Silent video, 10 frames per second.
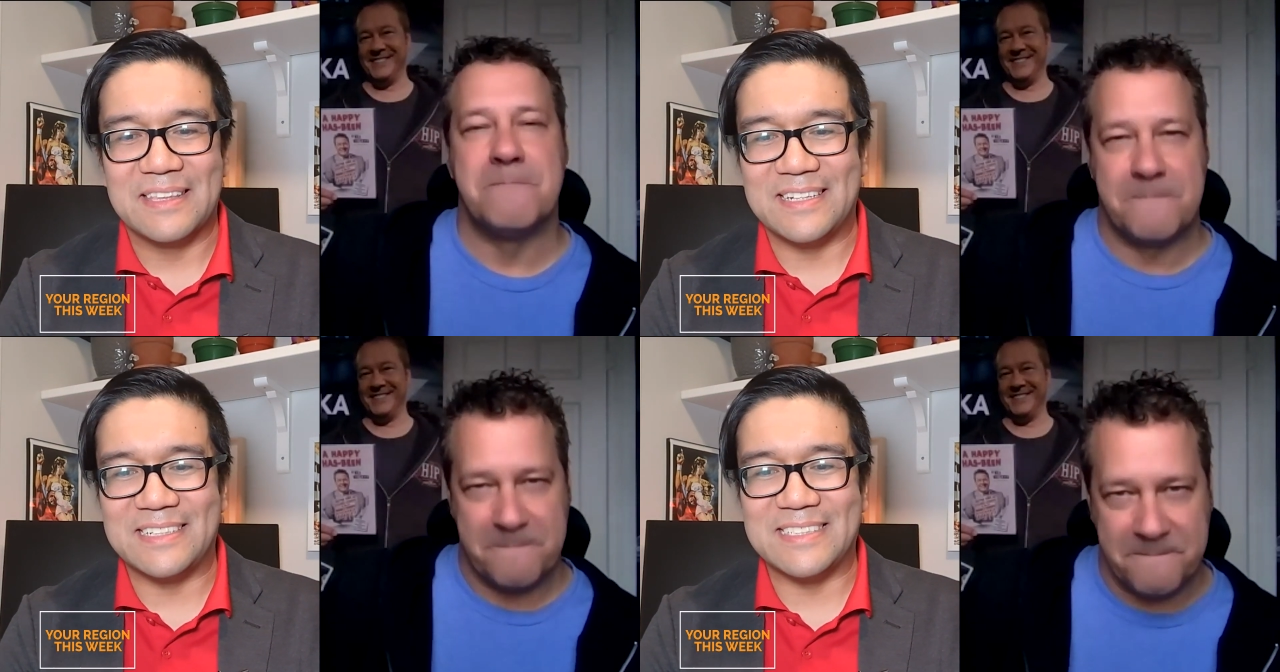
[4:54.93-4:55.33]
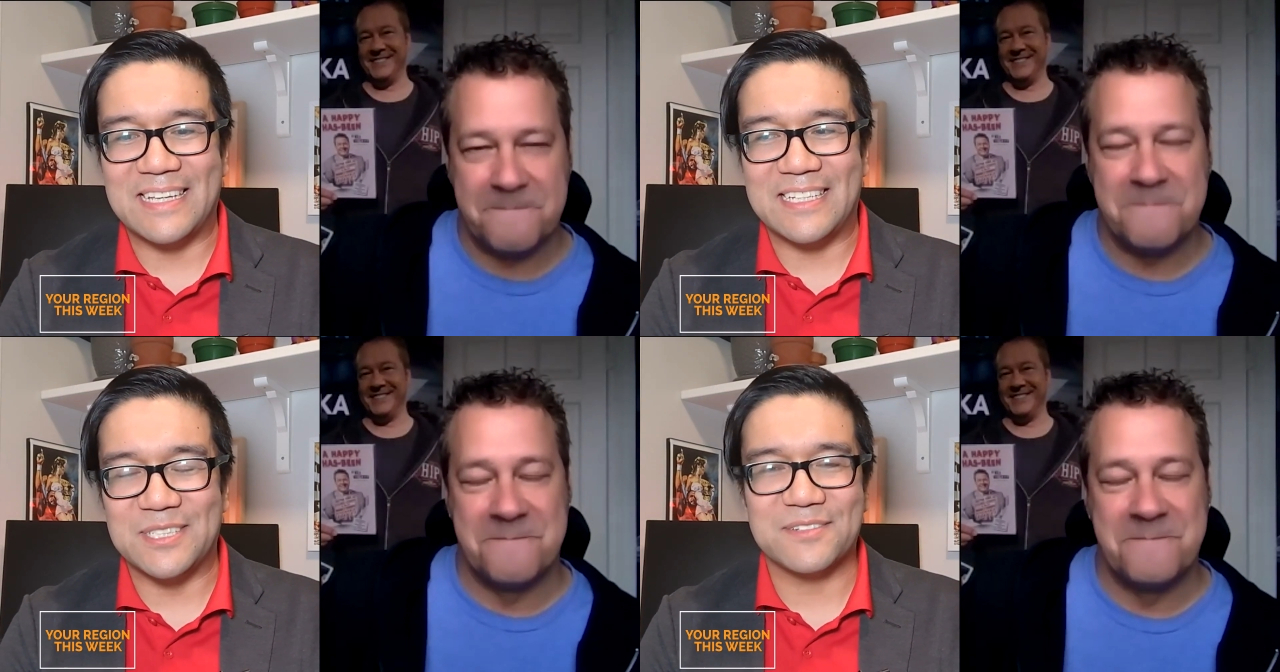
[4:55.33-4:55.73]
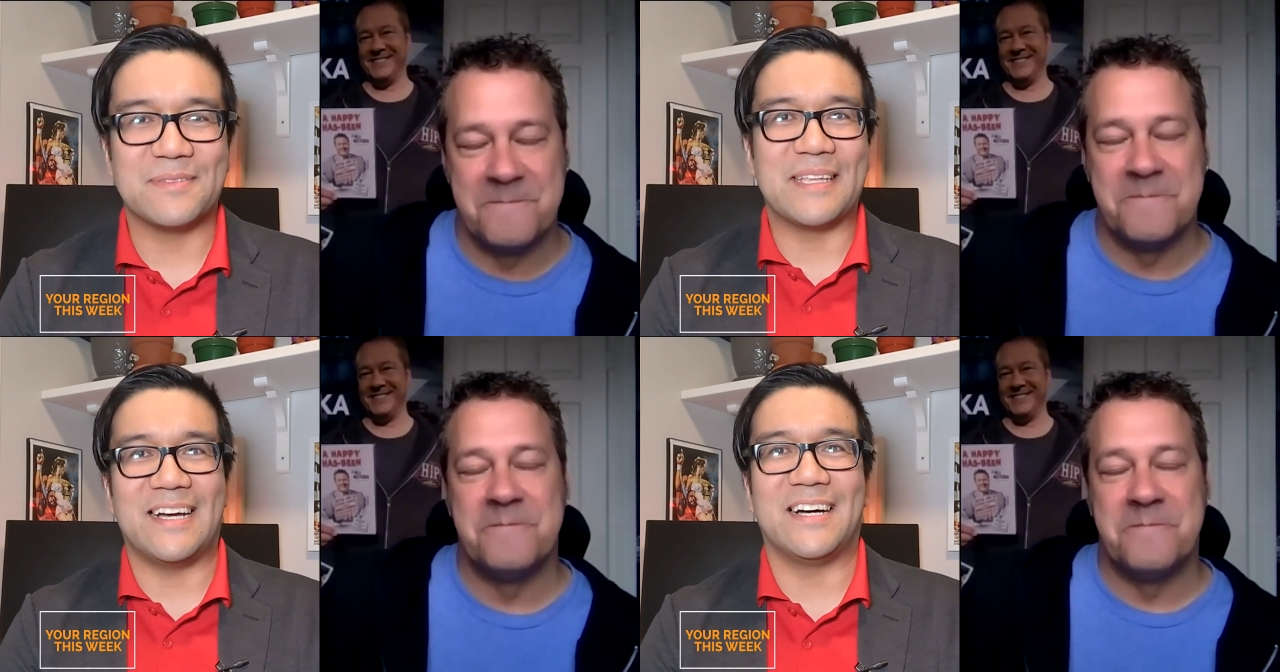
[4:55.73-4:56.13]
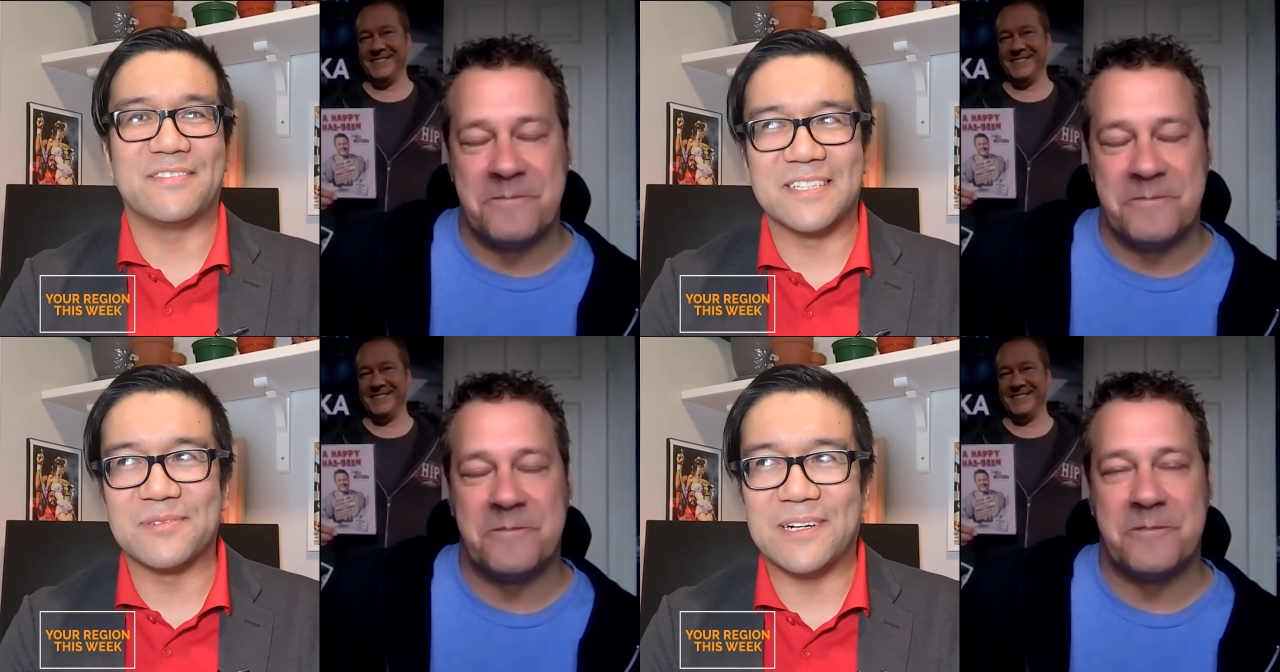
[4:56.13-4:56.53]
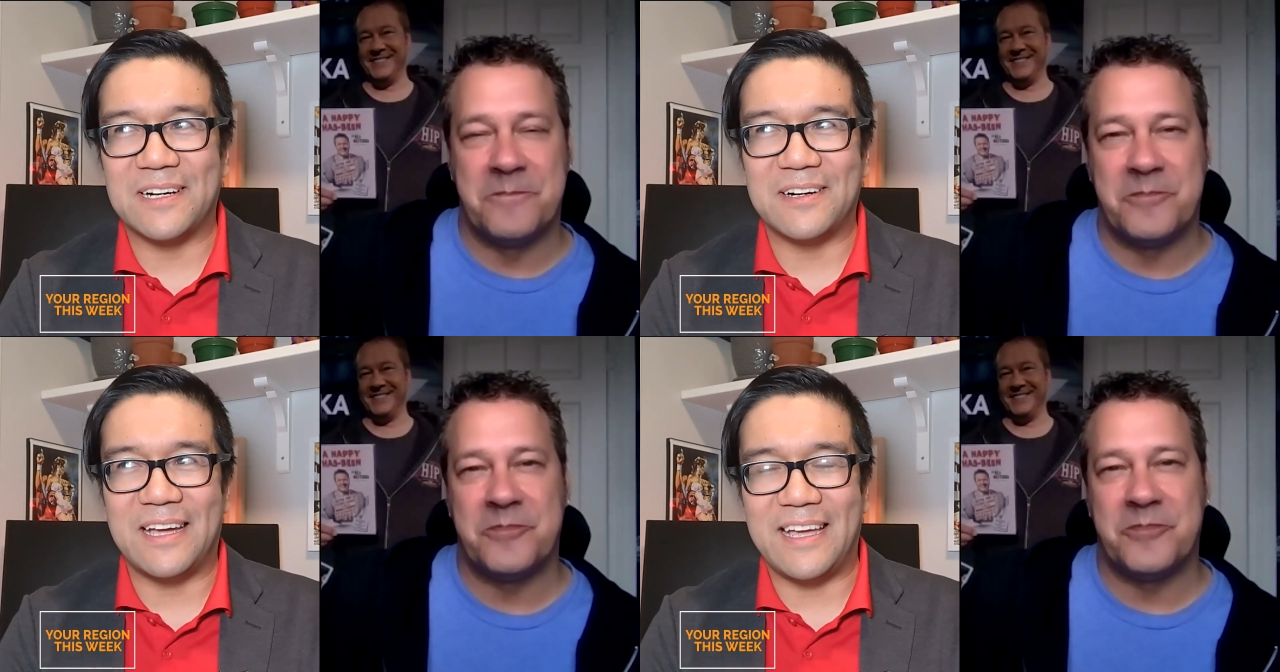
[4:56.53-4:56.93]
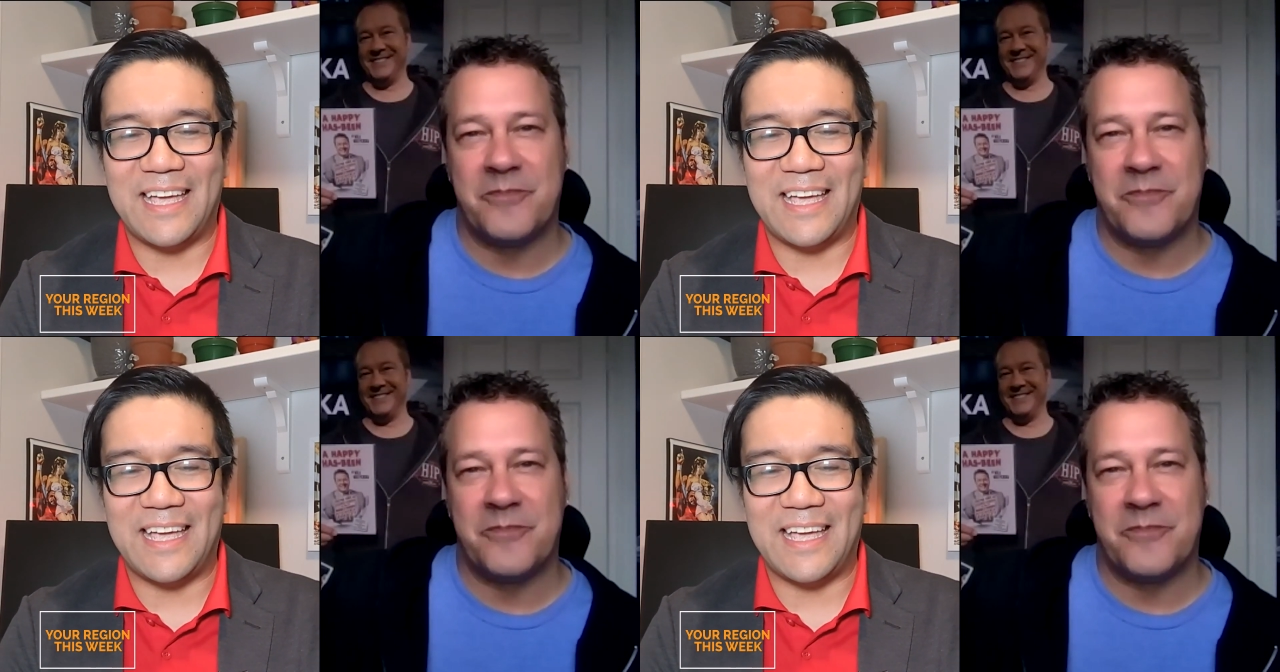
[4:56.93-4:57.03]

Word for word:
Speaker 1: there's a joke from The Office where uh,